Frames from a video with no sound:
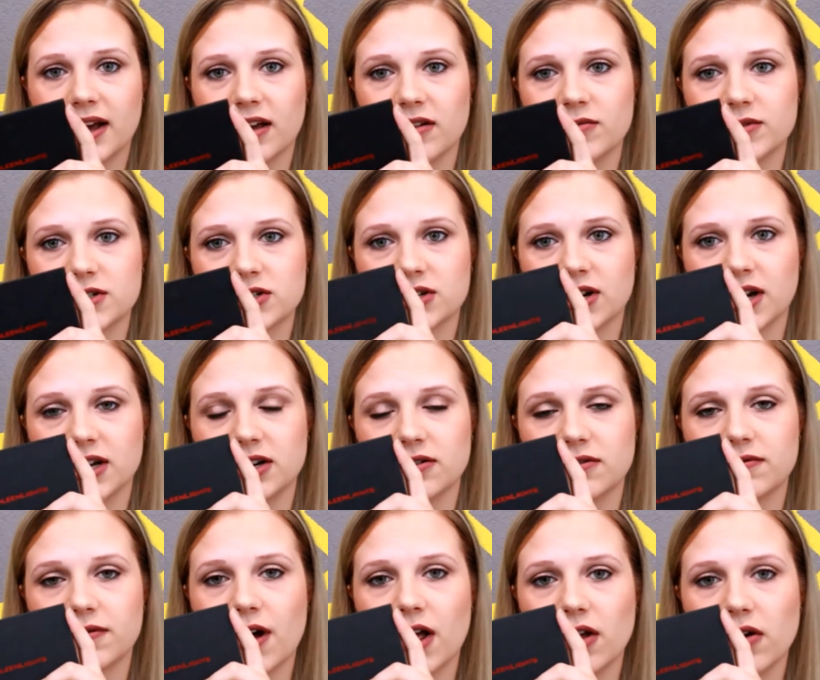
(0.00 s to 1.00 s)
I've been trying to
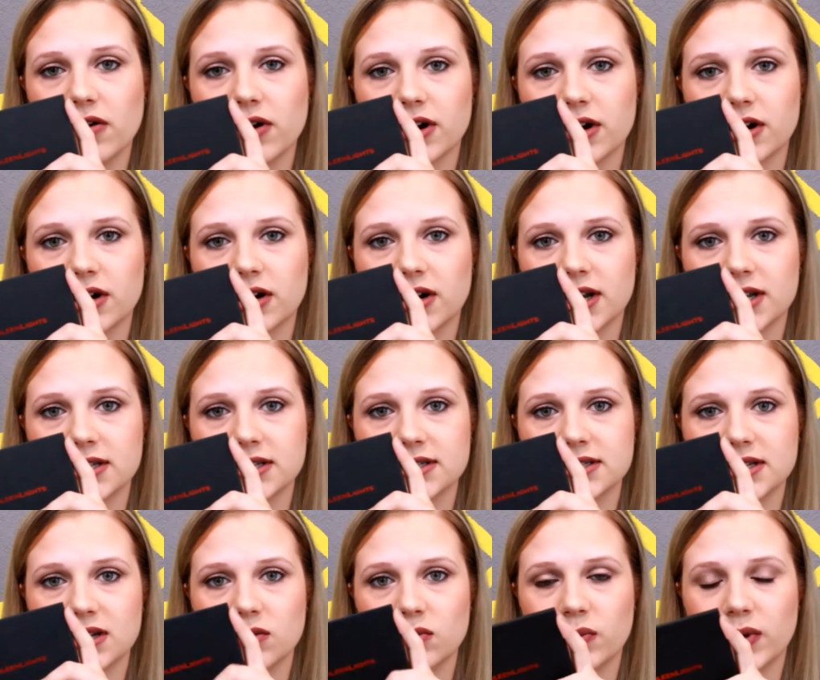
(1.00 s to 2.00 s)
follow her and
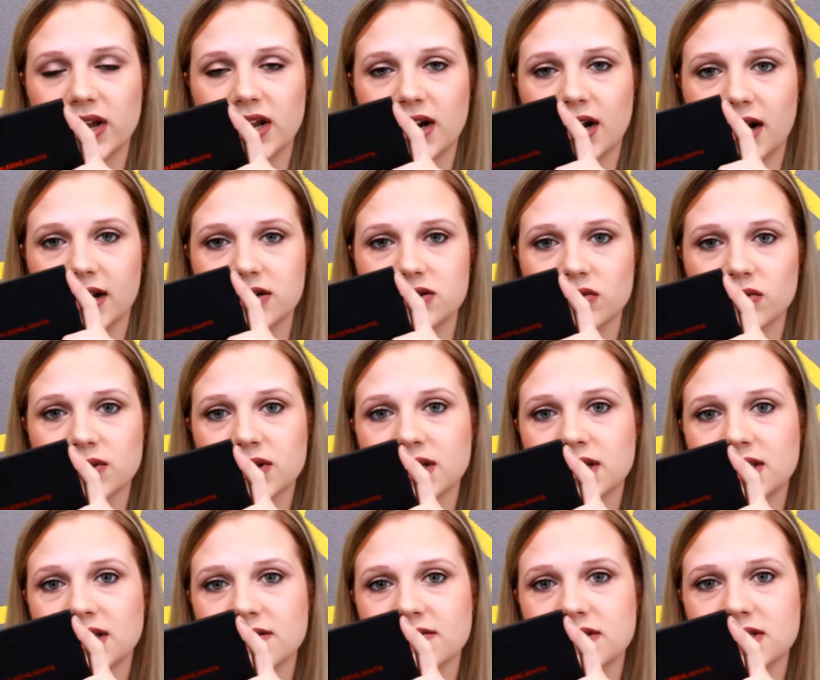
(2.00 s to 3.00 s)
see when, and I don't
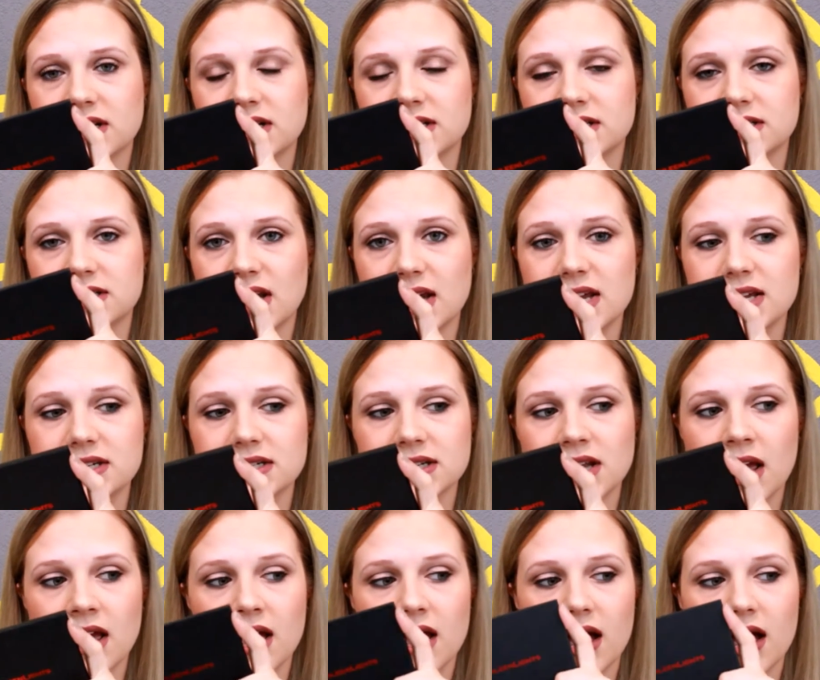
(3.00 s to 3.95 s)
think they've set a date.